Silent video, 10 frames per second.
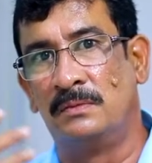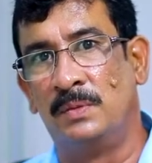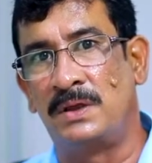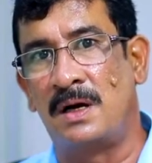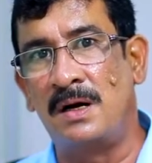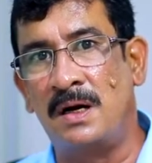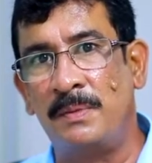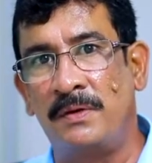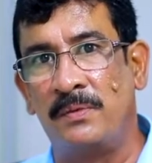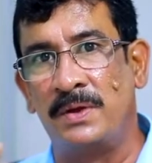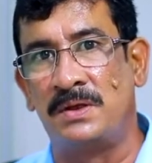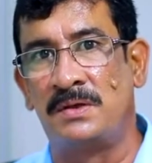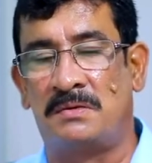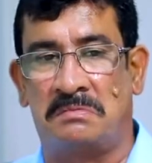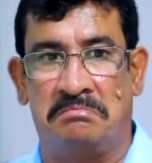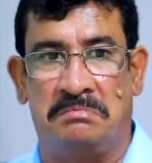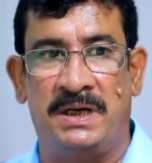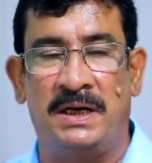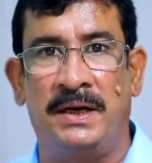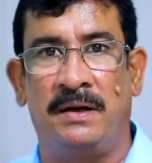which are coming, which is
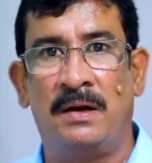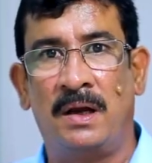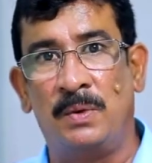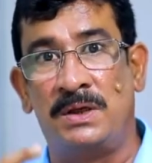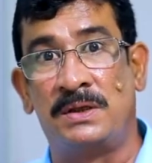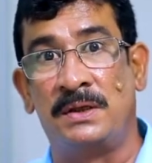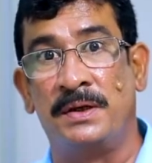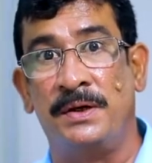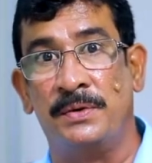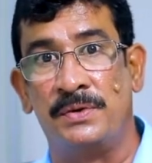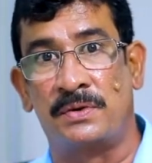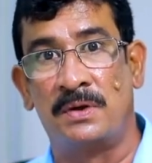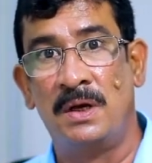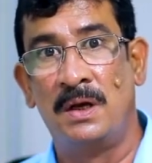daily, which is in the news.